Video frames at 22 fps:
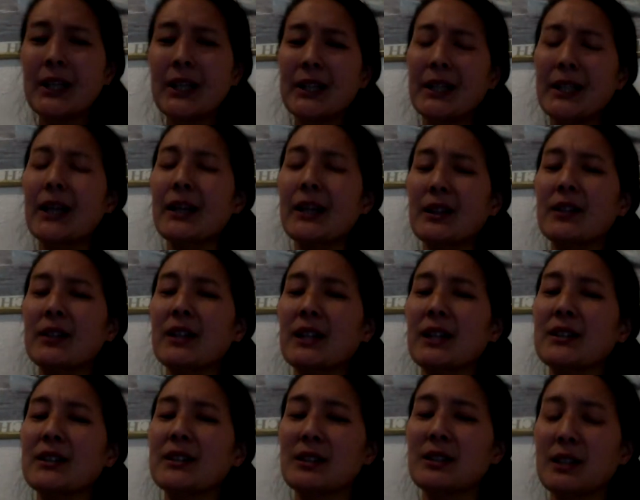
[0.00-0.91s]
Yeah, I think
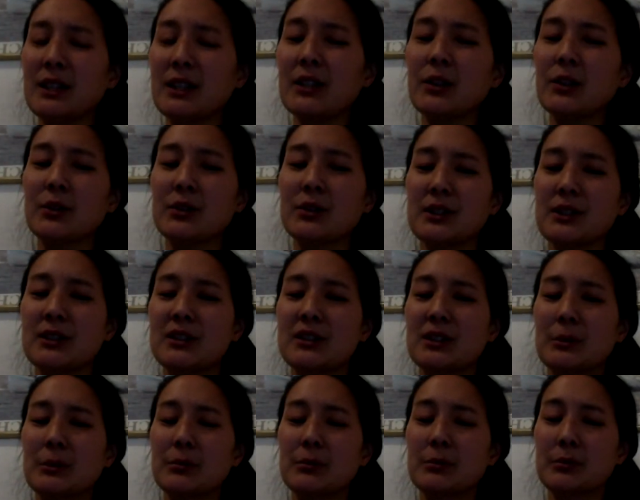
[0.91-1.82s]
that's the
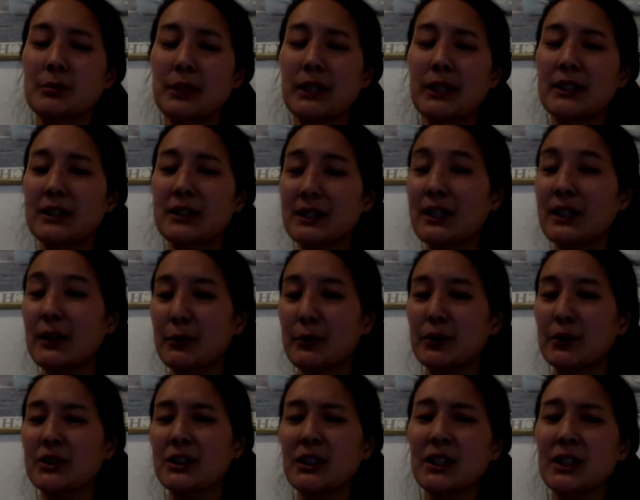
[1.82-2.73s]
ecosystem, like the
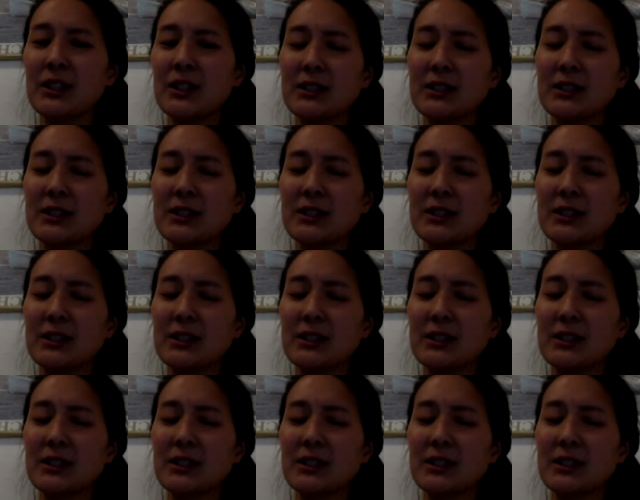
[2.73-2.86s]
diversity.